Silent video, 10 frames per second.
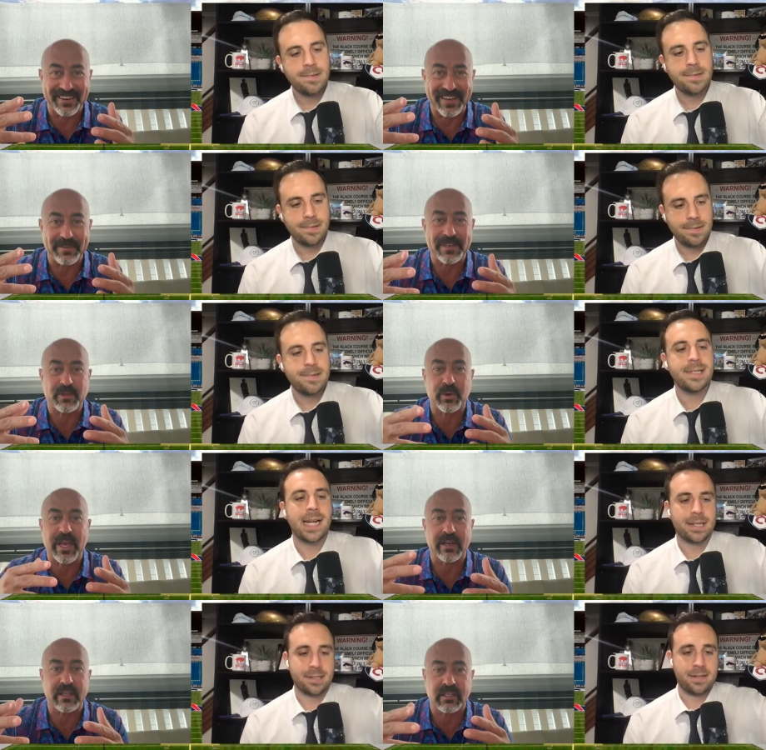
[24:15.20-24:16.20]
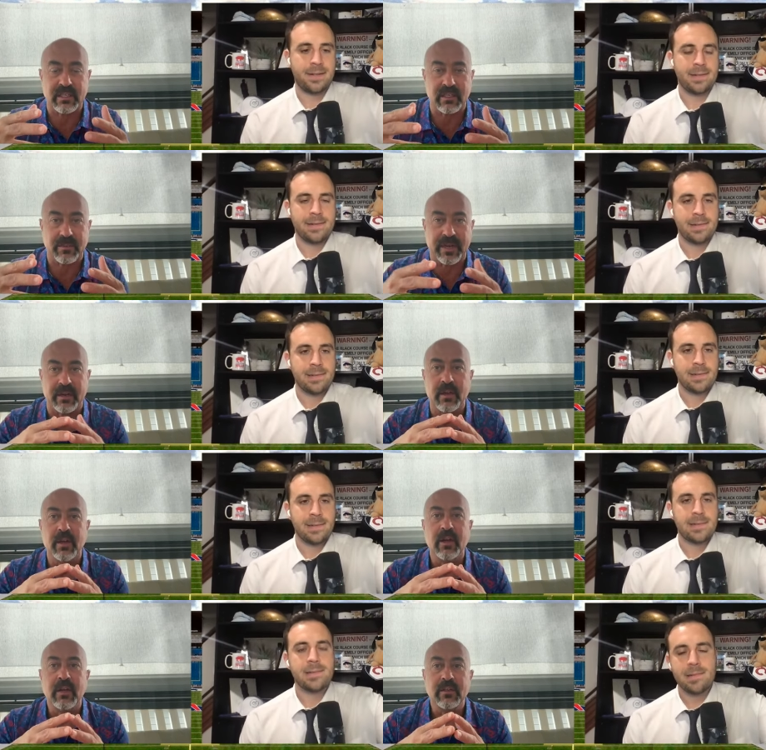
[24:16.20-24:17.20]
Speaker 1: okay? Because we yes. this debate.
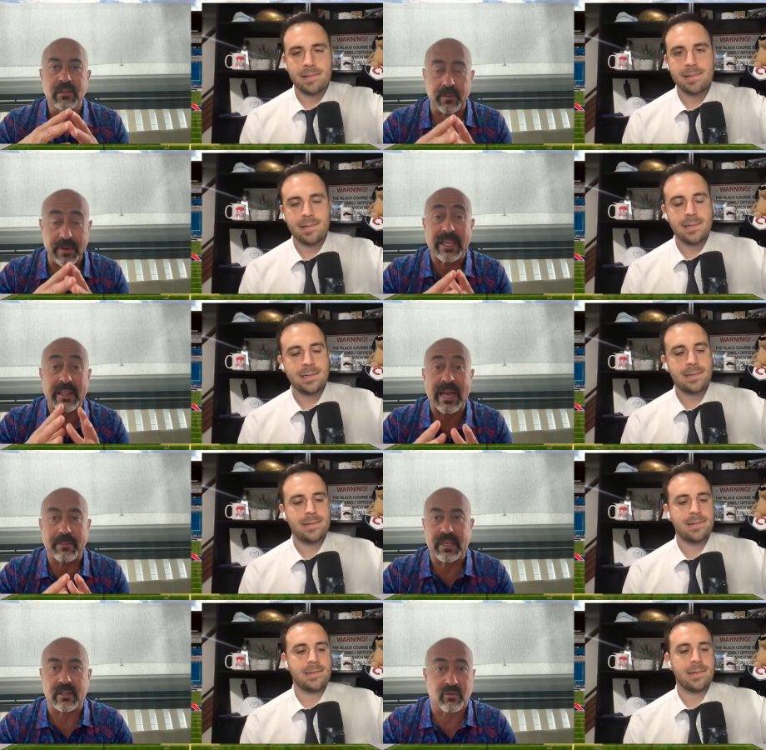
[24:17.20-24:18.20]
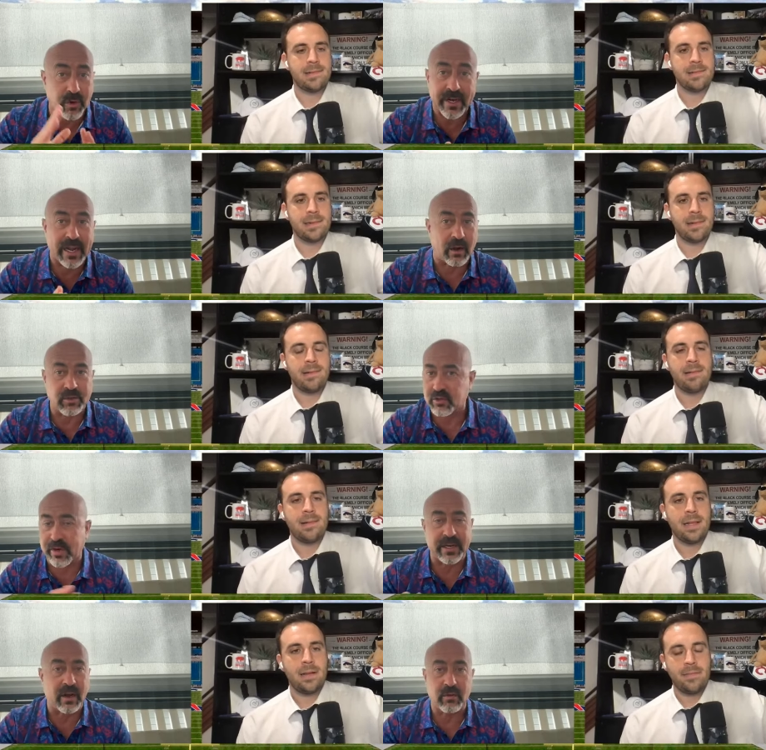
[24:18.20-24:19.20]
To me, that means right now, just
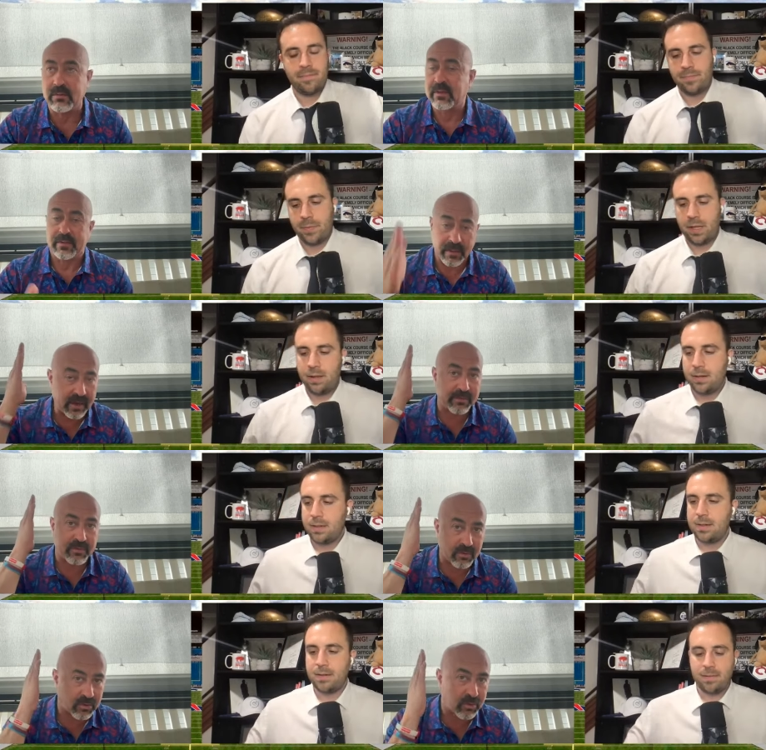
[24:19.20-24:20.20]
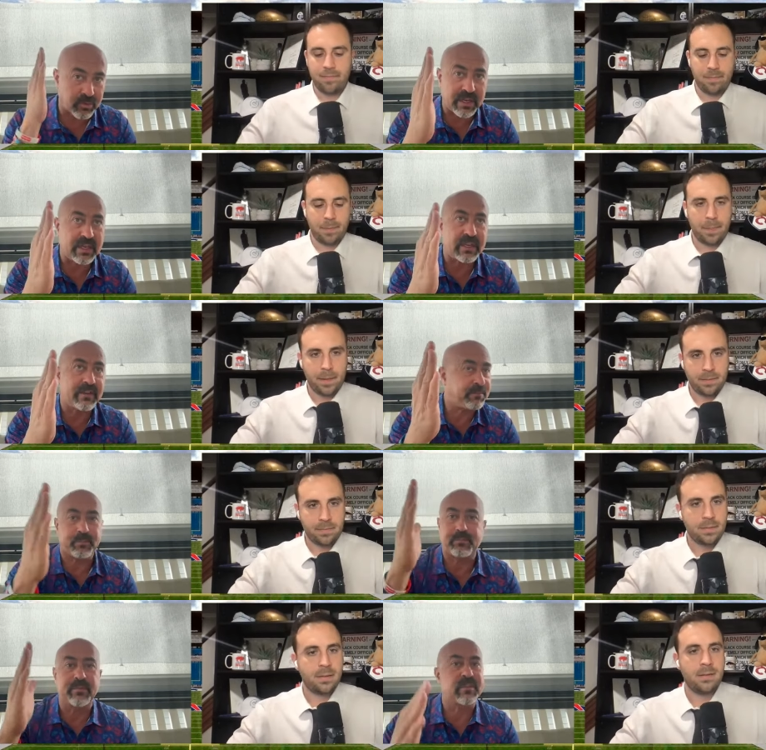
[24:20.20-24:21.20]
right now, they have three,
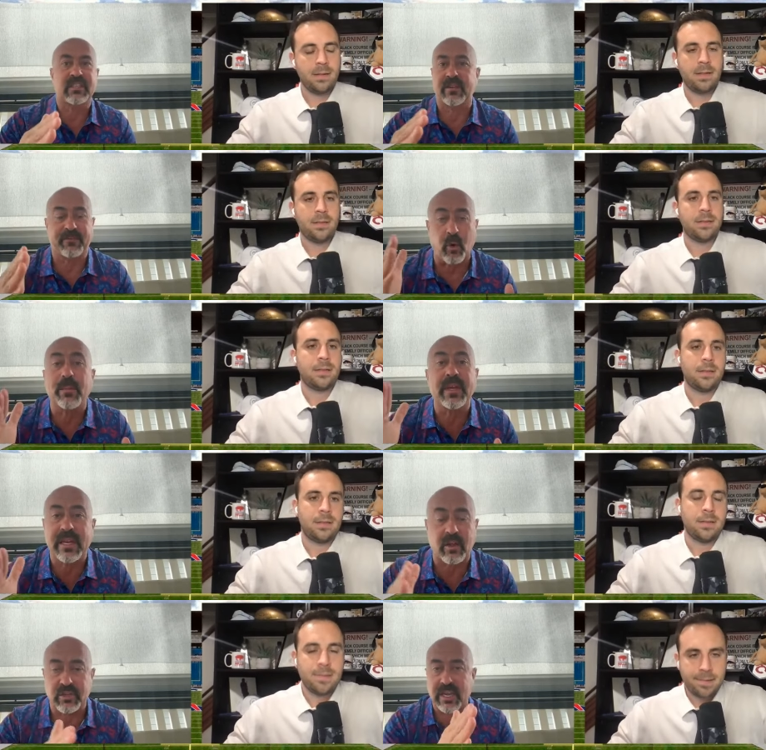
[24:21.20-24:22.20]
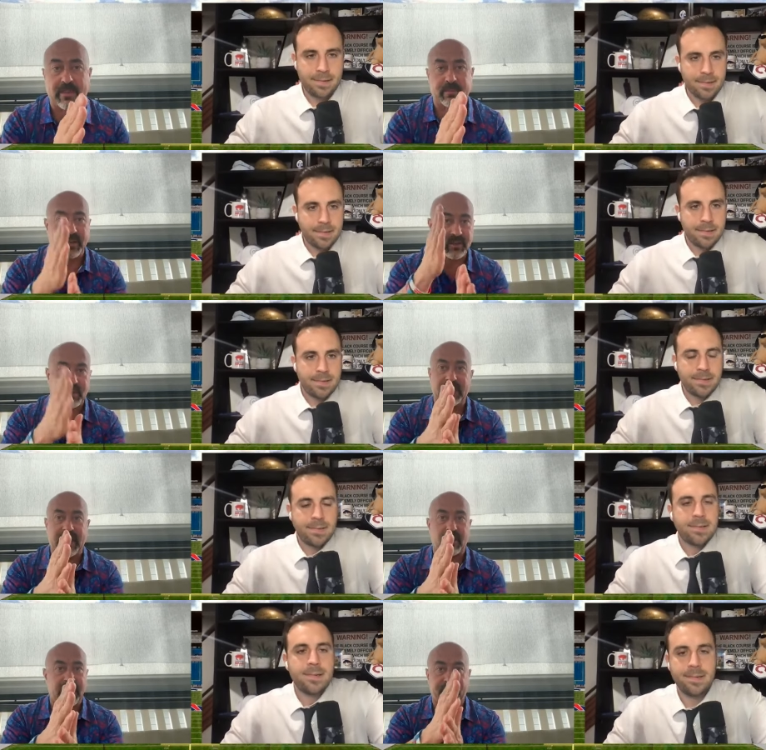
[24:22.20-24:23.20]
let's say, four million dollars in cap space. Right
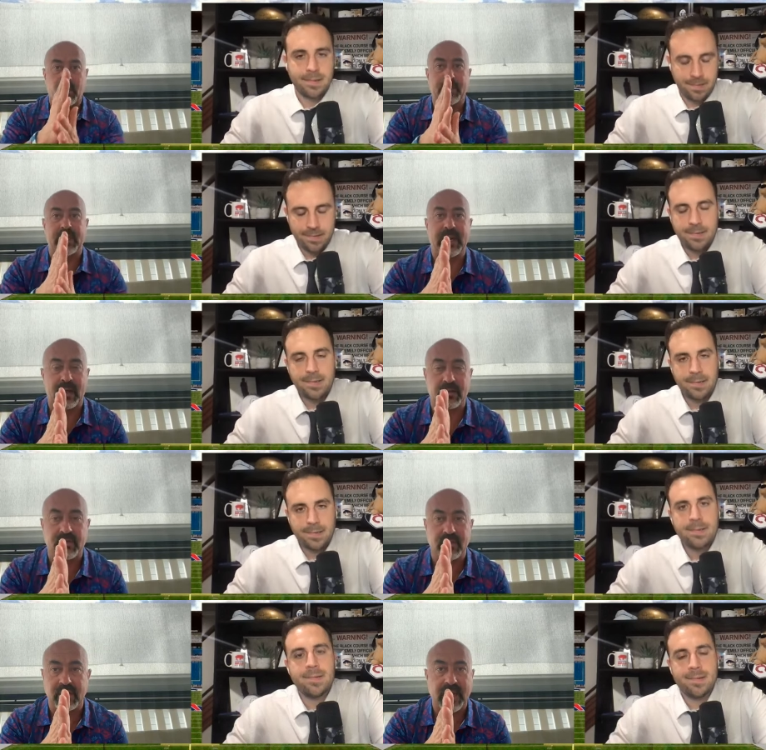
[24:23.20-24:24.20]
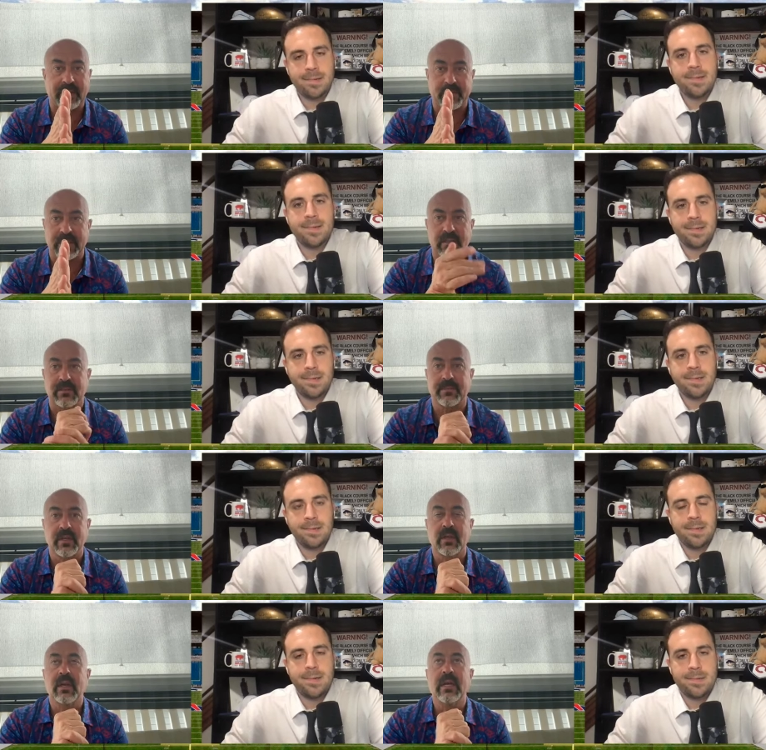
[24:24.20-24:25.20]
now, they have four million mm-hmm. dollars mm-hmm. in cap space.
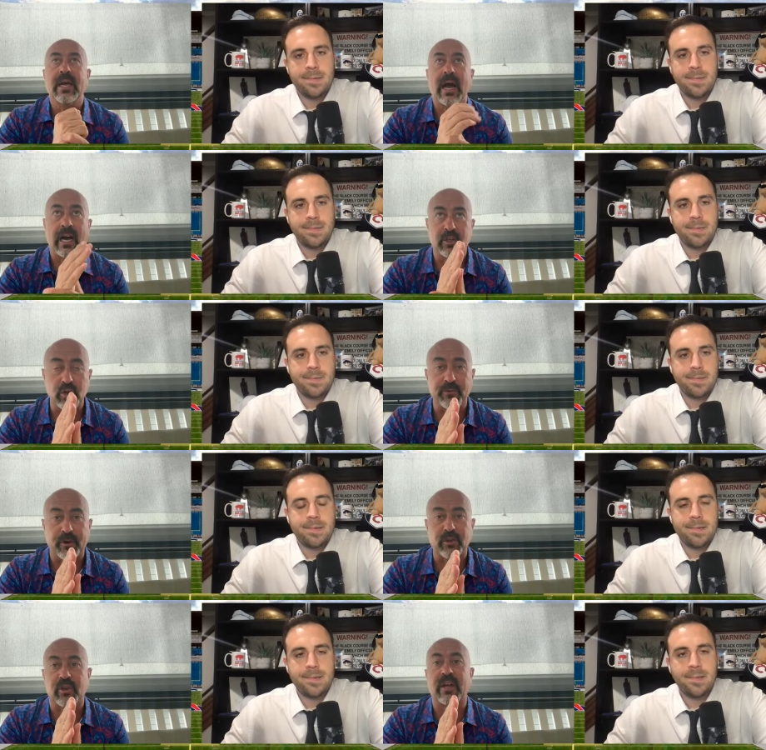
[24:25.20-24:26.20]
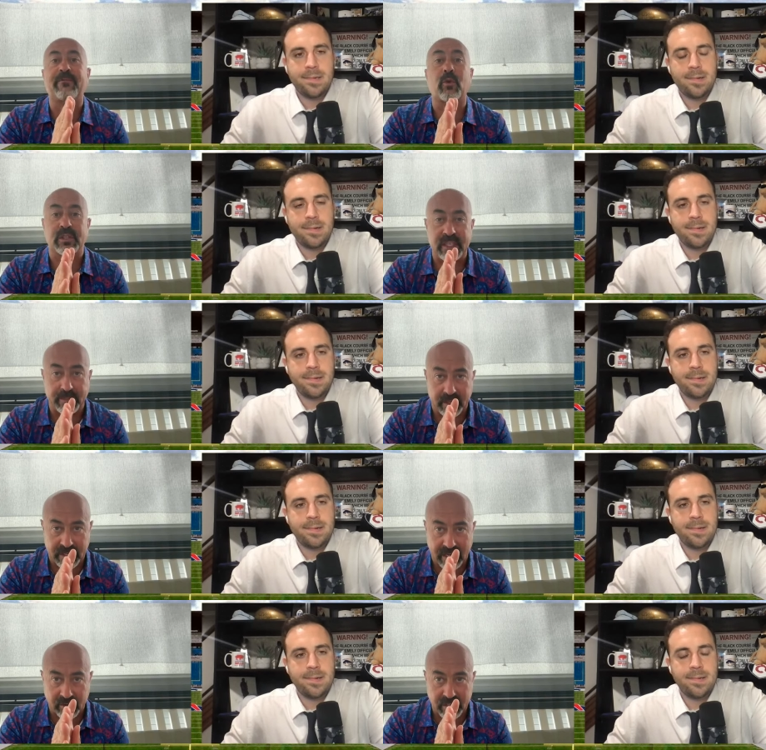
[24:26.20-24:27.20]
On June first, they're going to have fourteen million
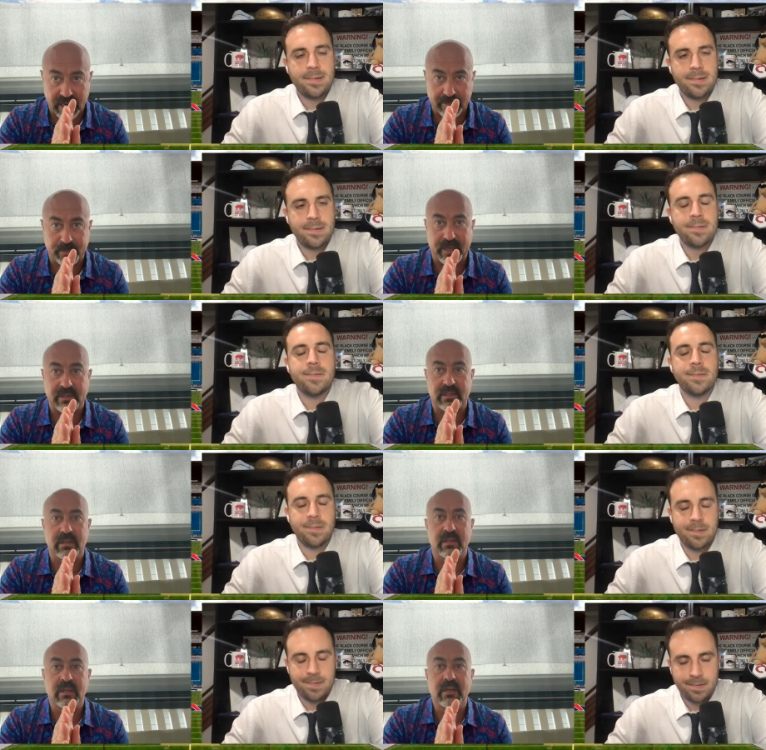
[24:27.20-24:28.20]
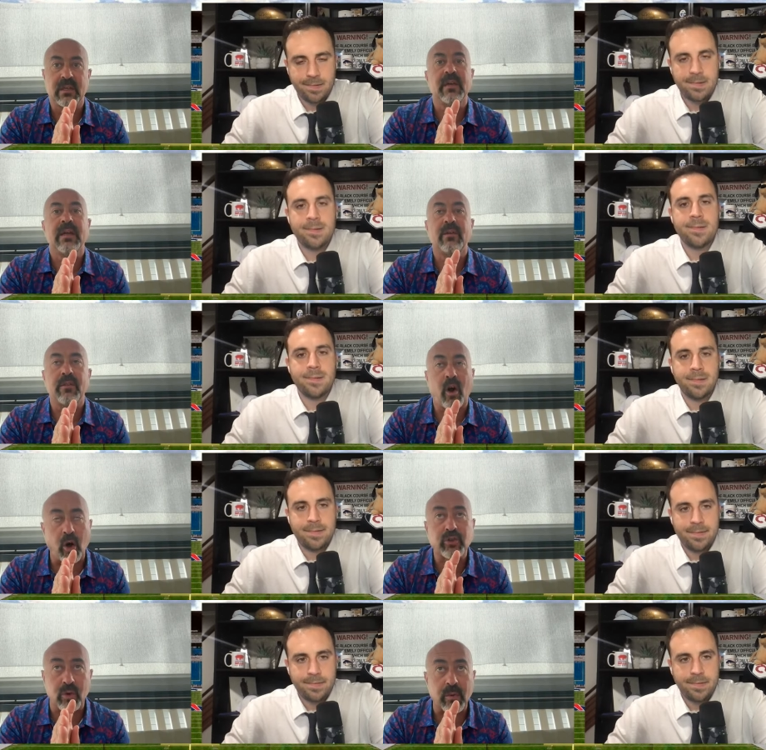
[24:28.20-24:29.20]
dollars in cap space
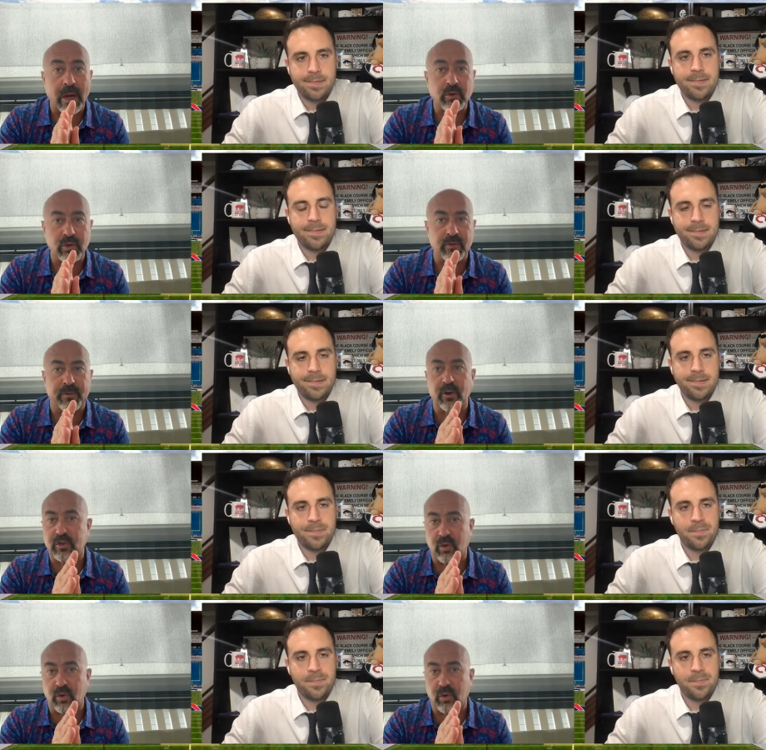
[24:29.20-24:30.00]
also around June 1st